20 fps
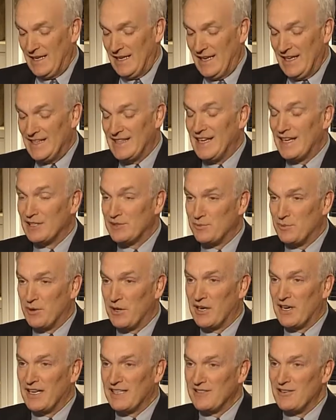it does
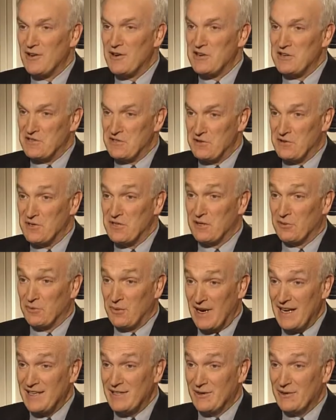work as long as you're in the
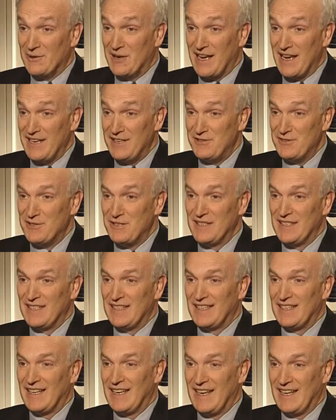right location
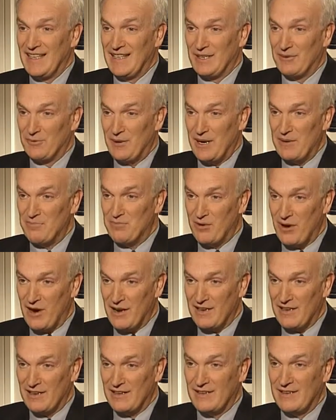and the right
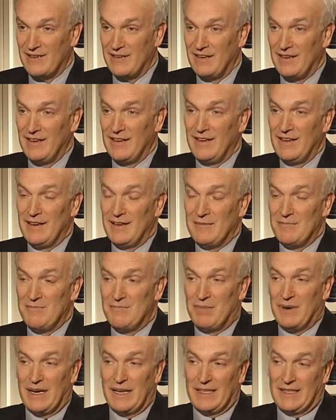product,
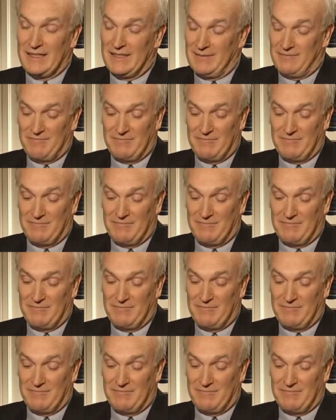but